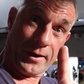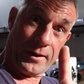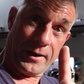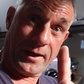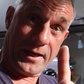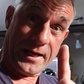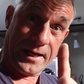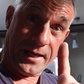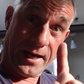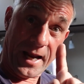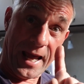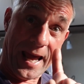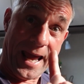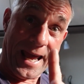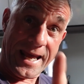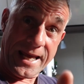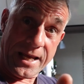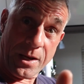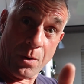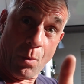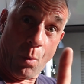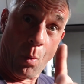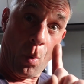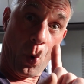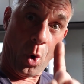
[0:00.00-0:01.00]
in
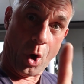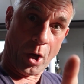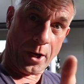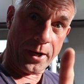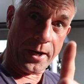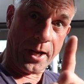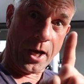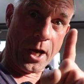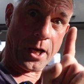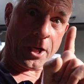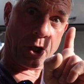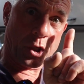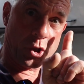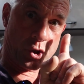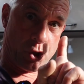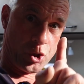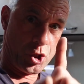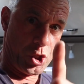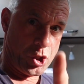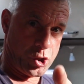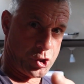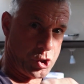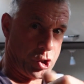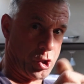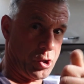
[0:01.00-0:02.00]
A1
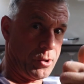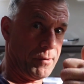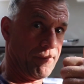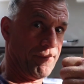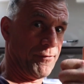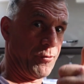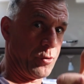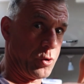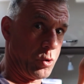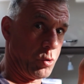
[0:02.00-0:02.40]
condition for